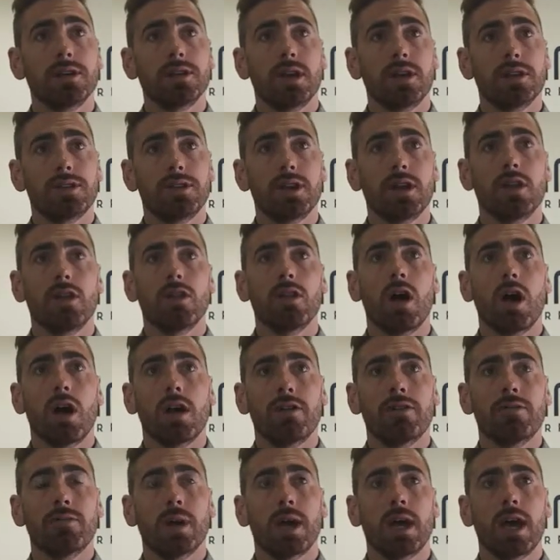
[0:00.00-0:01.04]
I see it a
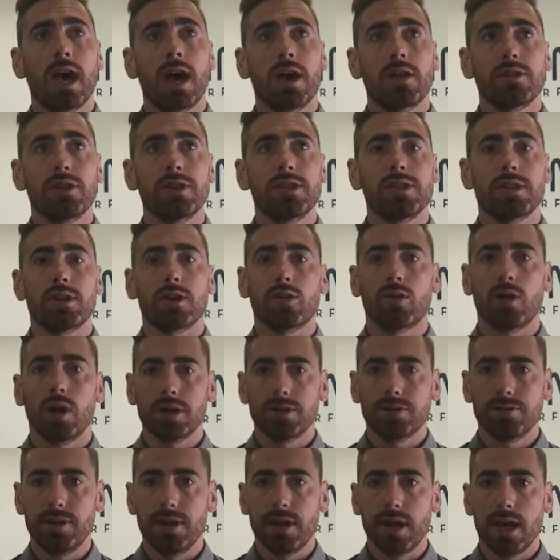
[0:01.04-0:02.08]
lot of my athletes and
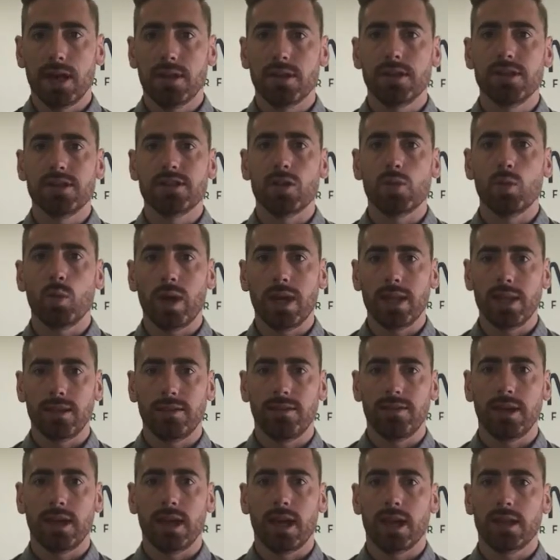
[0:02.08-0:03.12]
CrossFit athletes and
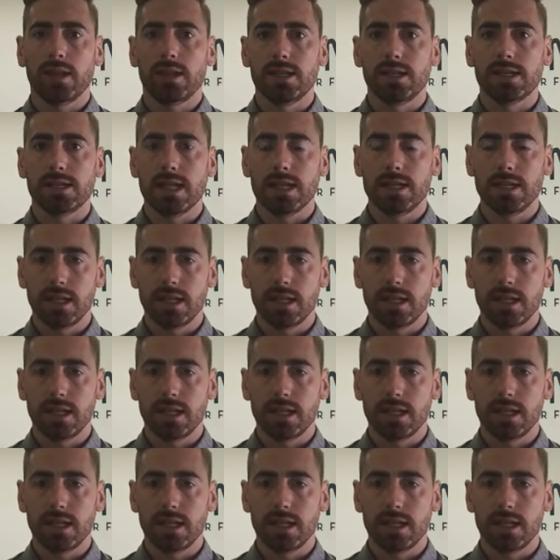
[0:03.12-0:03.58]
weightlifting athletes. They